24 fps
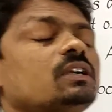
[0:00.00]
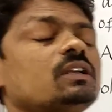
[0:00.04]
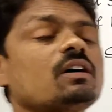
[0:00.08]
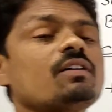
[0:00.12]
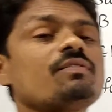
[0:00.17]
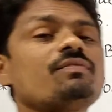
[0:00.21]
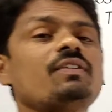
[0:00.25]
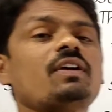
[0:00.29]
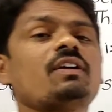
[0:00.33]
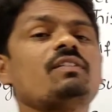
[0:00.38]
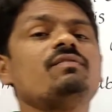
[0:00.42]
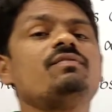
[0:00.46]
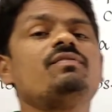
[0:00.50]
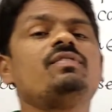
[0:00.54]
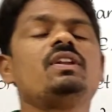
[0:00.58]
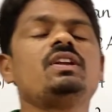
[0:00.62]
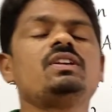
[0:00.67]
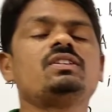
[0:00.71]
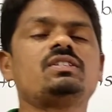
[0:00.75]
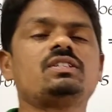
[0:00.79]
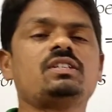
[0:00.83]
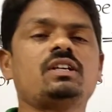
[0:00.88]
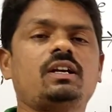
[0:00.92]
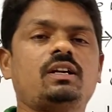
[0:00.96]
of every
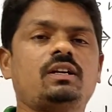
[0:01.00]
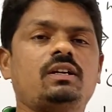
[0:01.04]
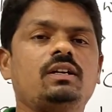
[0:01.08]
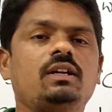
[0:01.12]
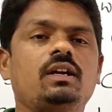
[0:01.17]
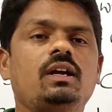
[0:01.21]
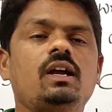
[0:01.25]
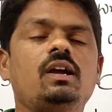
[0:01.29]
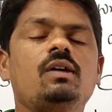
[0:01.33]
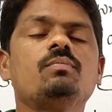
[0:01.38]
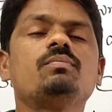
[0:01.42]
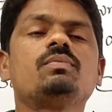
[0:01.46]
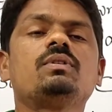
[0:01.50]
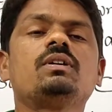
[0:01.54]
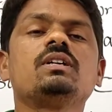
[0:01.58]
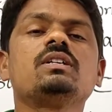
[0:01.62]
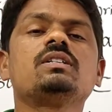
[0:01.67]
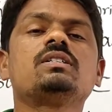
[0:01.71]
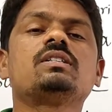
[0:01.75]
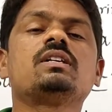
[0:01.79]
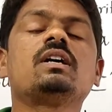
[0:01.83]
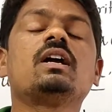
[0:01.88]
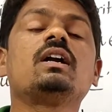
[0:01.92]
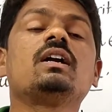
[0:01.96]
set. Empty
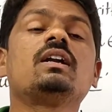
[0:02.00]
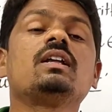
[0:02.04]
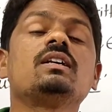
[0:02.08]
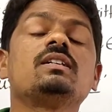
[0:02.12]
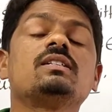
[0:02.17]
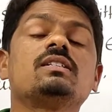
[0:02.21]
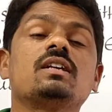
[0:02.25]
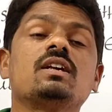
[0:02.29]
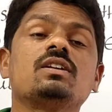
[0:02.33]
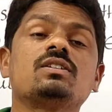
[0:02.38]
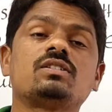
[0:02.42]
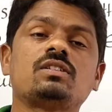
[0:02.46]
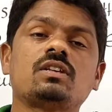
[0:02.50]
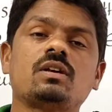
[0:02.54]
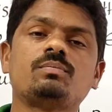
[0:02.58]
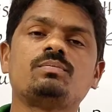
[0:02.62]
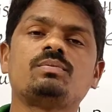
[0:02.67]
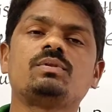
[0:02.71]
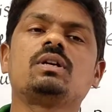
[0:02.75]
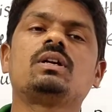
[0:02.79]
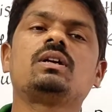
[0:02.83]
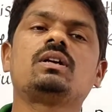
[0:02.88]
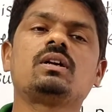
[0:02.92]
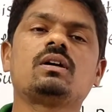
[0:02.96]
set is a
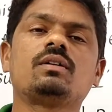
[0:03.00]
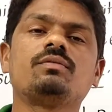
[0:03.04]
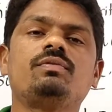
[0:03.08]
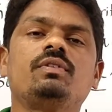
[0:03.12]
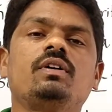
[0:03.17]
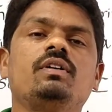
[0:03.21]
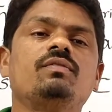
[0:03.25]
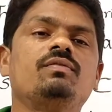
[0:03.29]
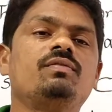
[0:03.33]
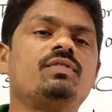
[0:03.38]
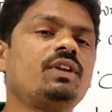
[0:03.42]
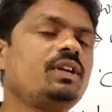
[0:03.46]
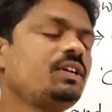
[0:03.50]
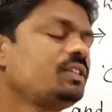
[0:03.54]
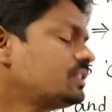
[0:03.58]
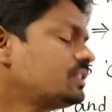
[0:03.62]
subset of every